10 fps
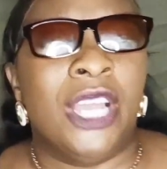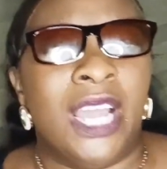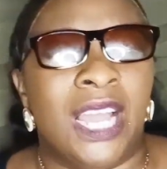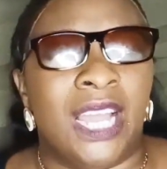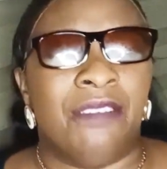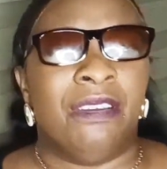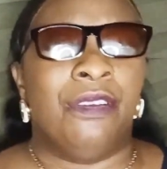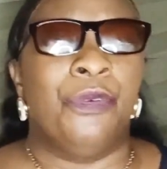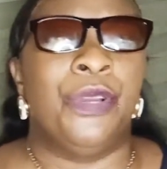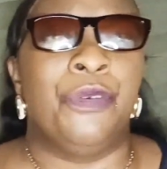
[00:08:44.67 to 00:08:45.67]

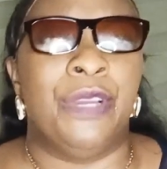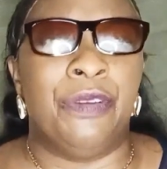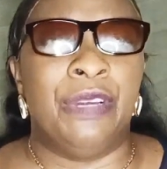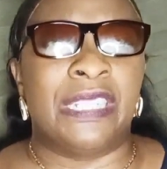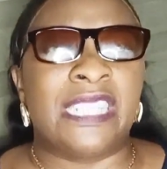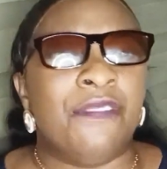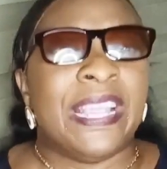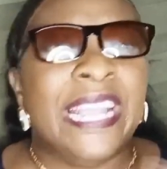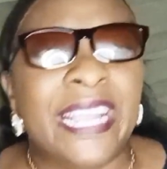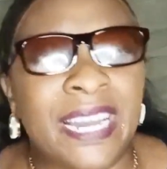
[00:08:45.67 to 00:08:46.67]

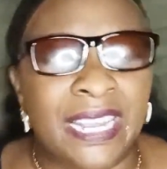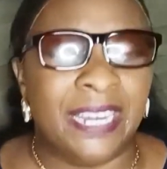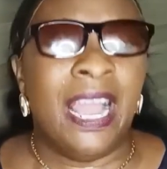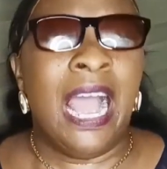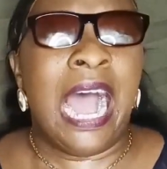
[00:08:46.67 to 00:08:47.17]
healing.